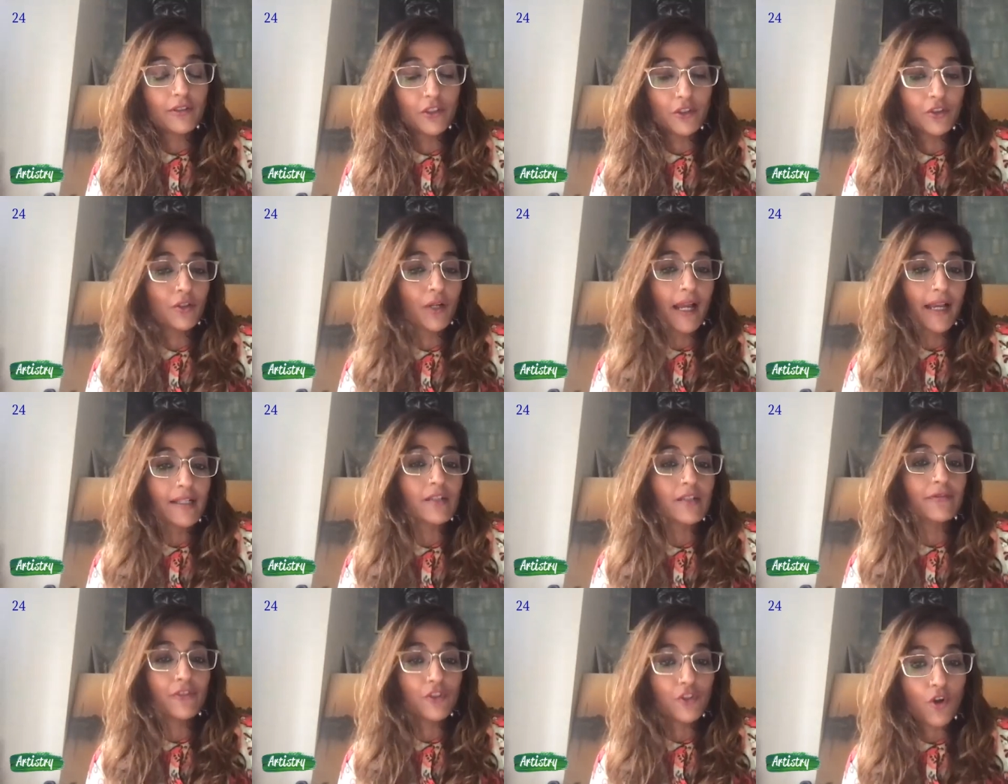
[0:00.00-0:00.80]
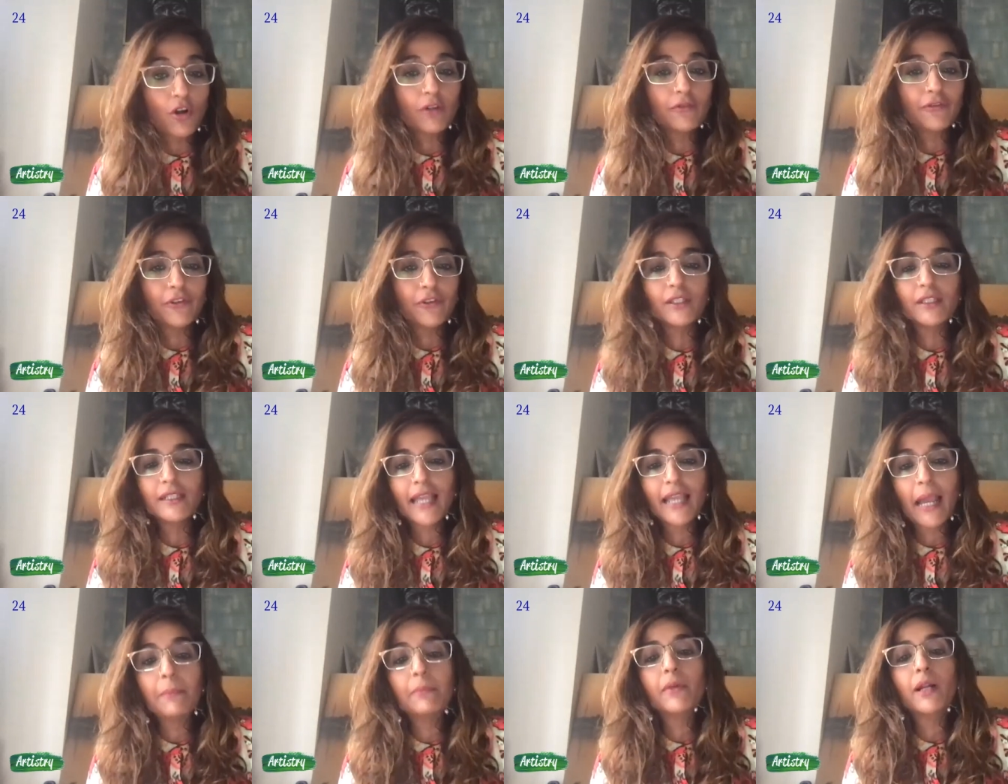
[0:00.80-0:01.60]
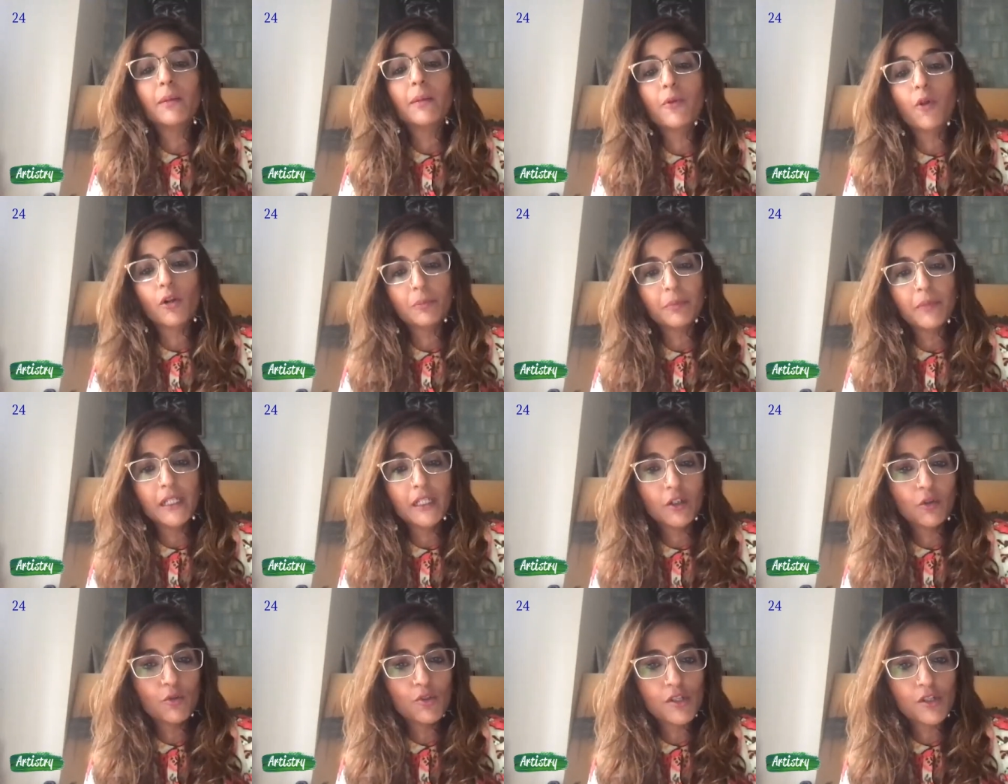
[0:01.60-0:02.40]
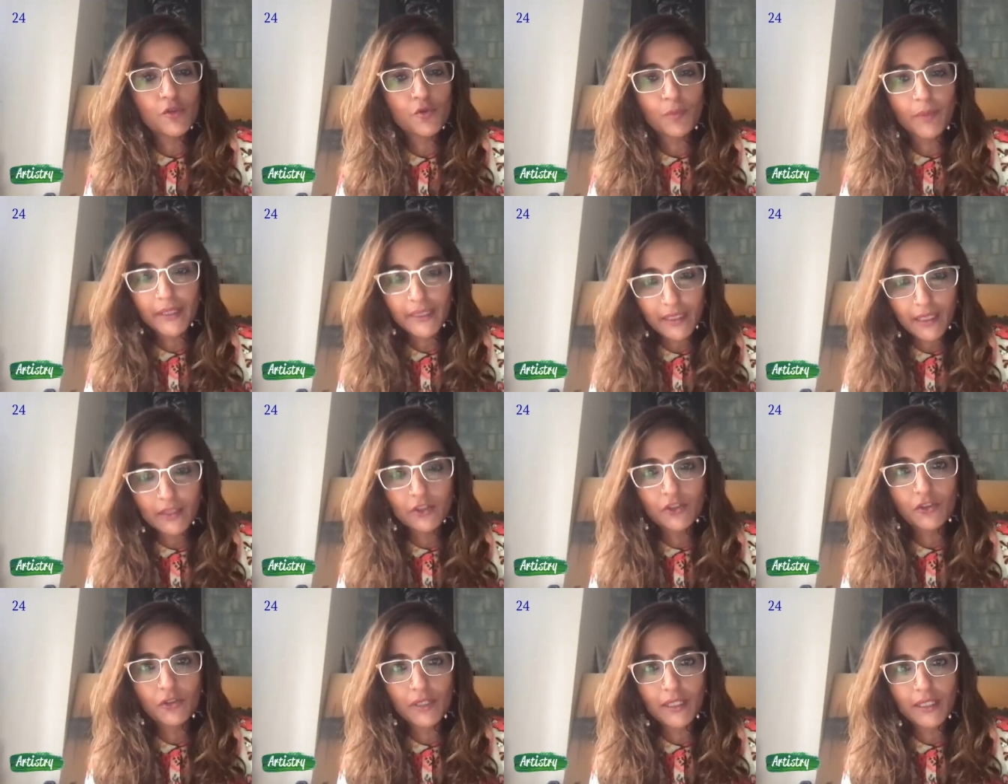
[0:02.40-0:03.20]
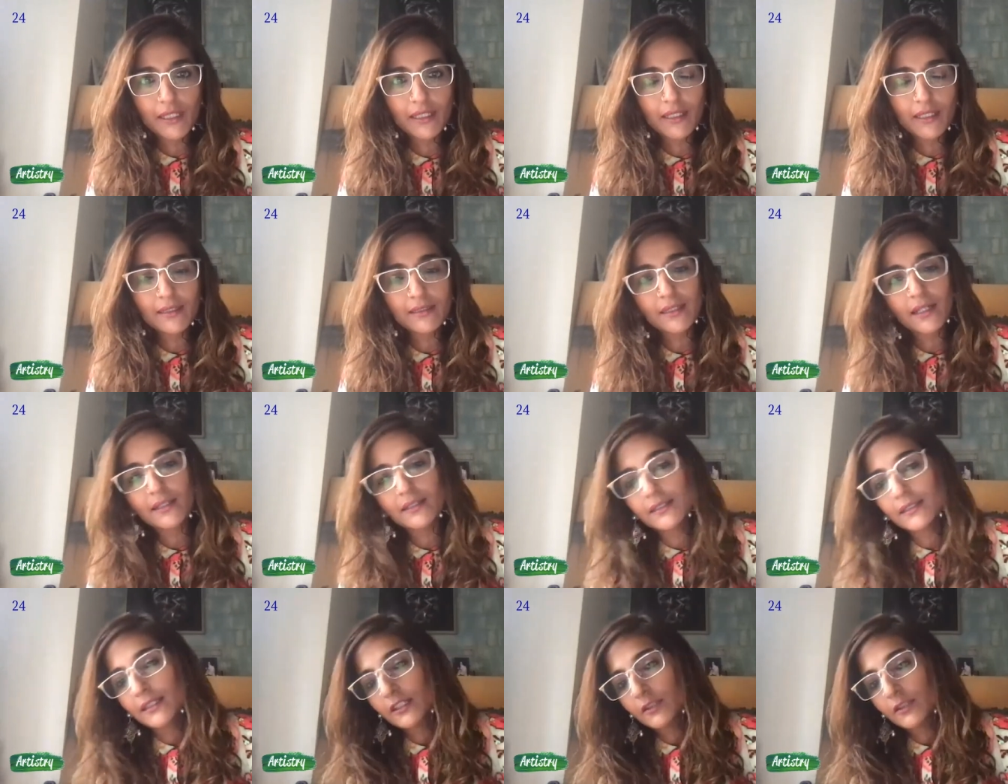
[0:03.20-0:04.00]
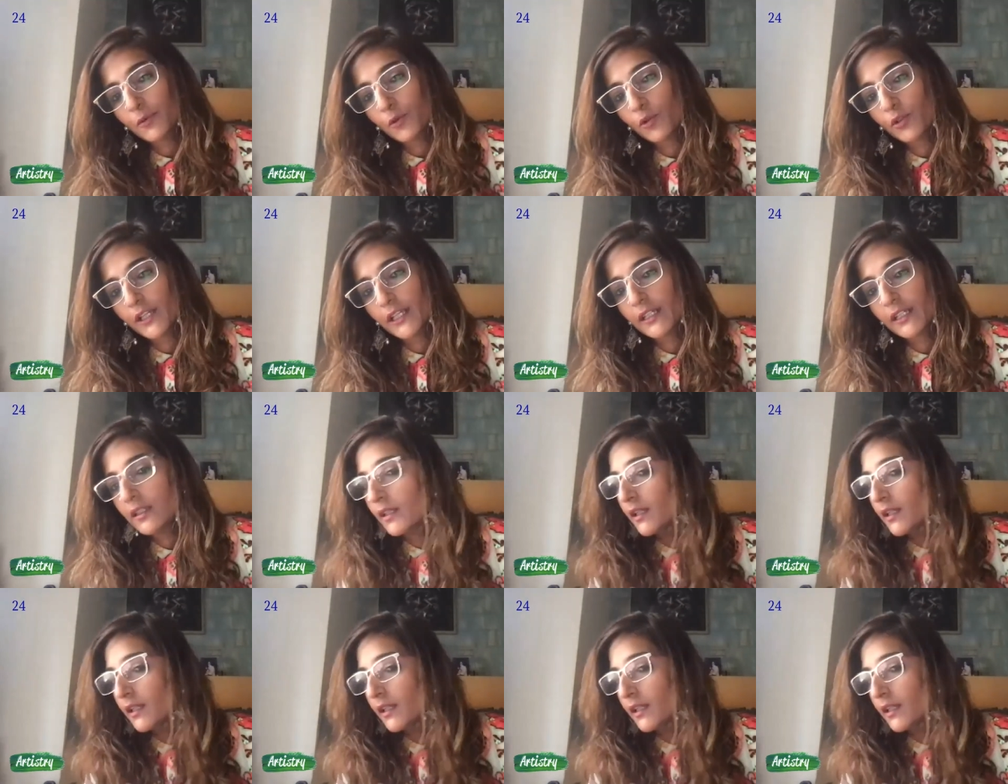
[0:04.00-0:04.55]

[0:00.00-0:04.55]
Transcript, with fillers: you know as a photographer the camera brought me closer to my country and i started exploring